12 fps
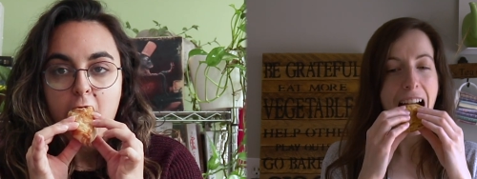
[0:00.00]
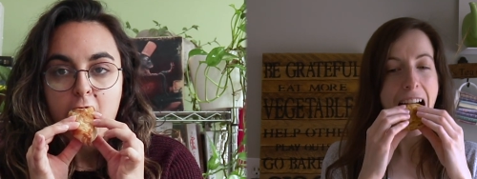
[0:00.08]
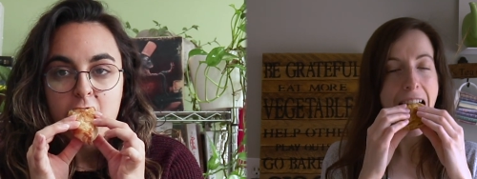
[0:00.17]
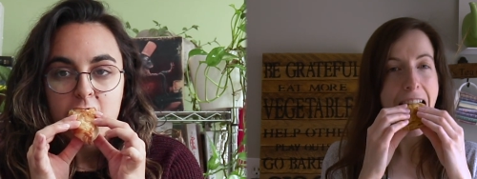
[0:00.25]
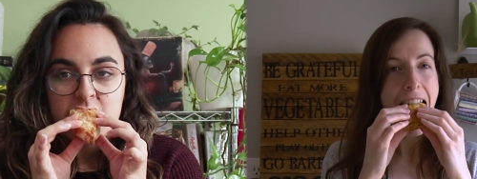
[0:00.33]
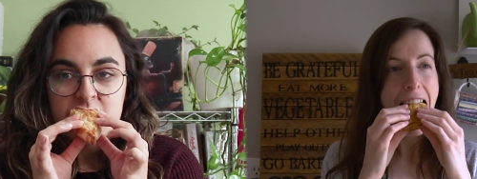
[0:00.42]

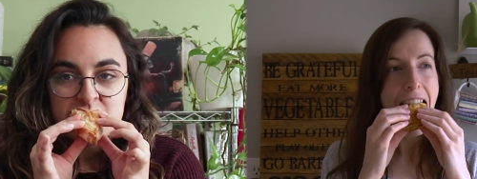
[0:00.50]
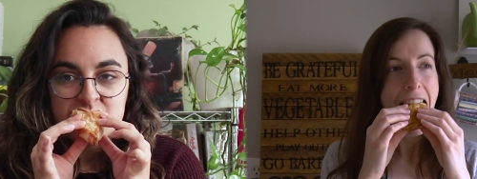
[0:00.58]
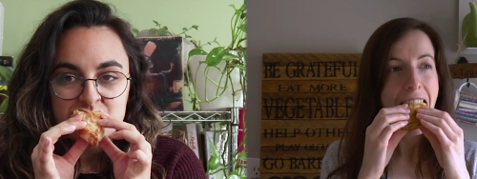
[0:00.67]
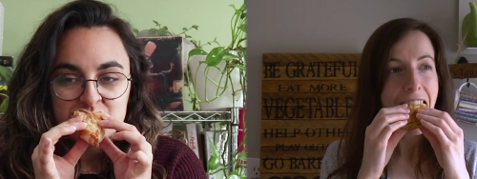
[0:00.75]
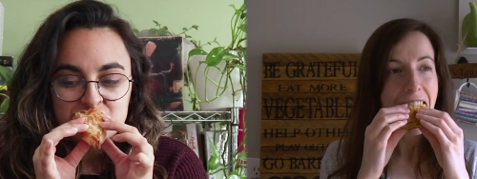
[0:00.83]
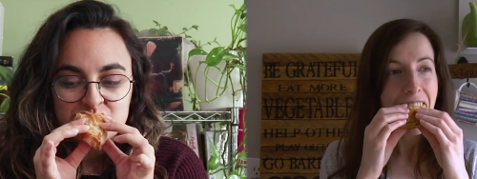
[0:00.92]

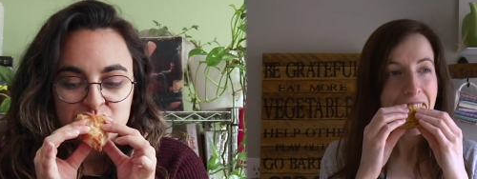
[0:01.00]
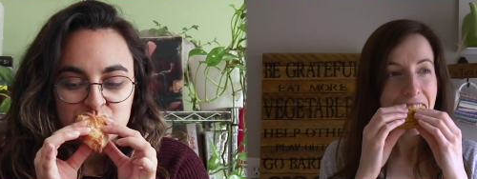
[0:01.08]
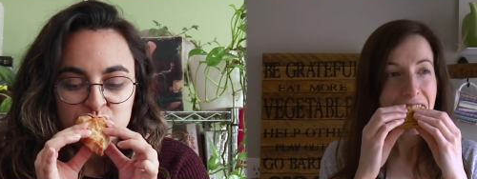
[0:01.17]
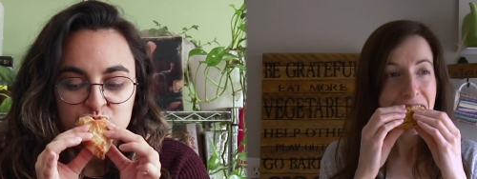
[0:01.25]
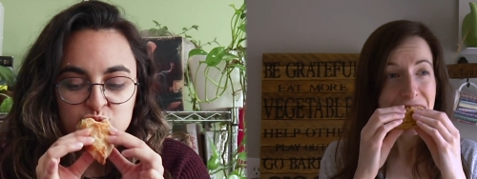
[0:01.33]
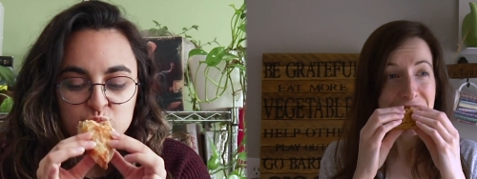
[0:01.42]

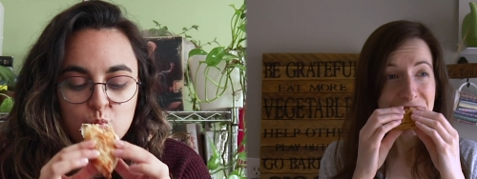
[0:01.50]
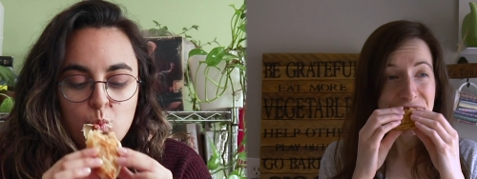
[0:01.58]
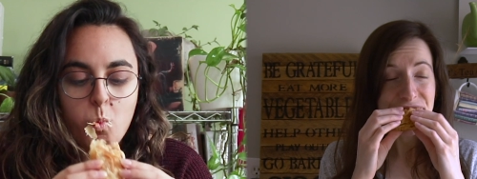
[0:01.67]
No one is speaking in this clip.